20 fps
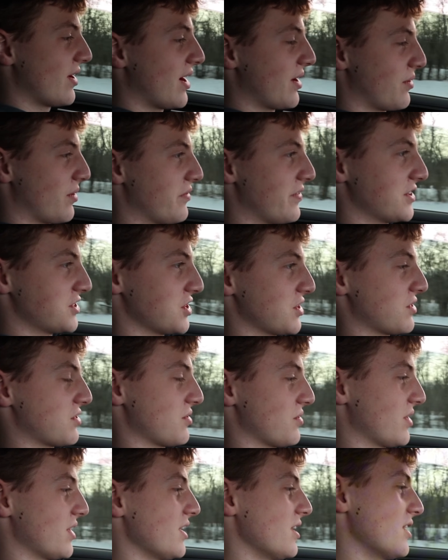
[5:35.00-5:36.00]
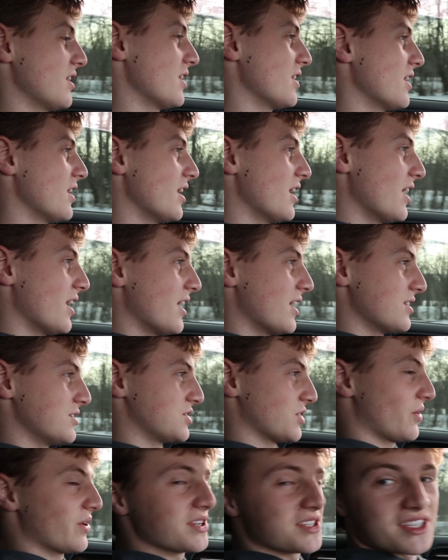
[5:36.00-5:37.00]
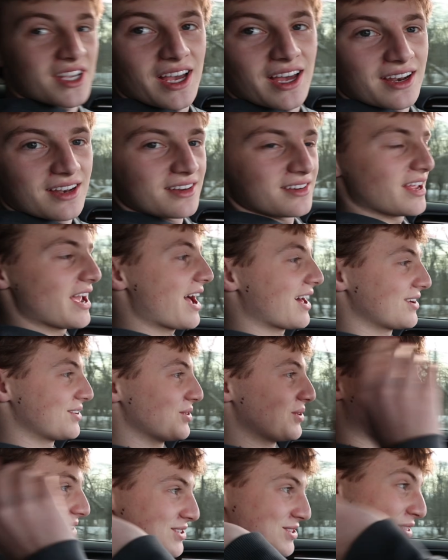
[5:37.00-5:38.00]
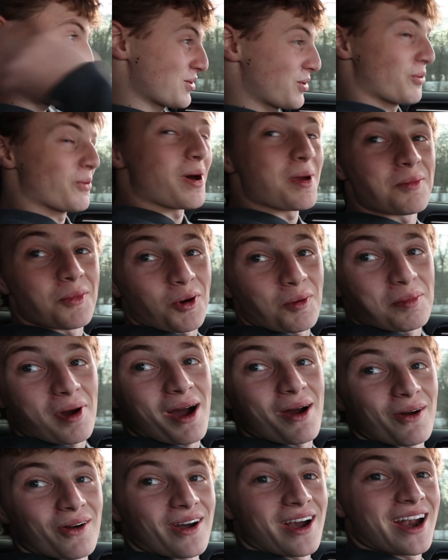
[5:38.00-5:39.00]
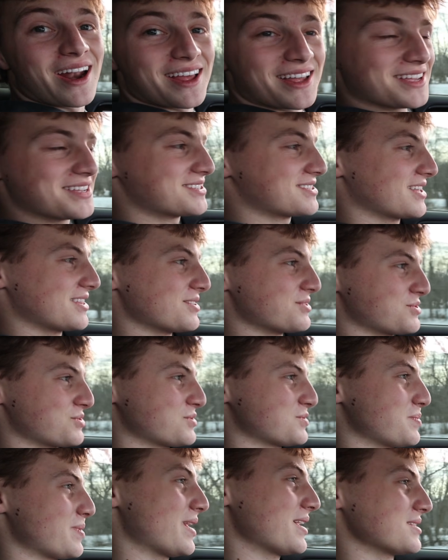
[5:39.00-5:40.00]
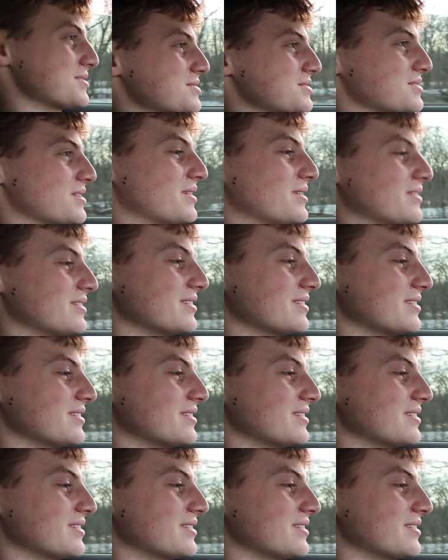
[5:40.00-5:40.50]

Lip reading: On revision 3, Joey said, yeah, dude, let's throw away more power at it. He said there's space, so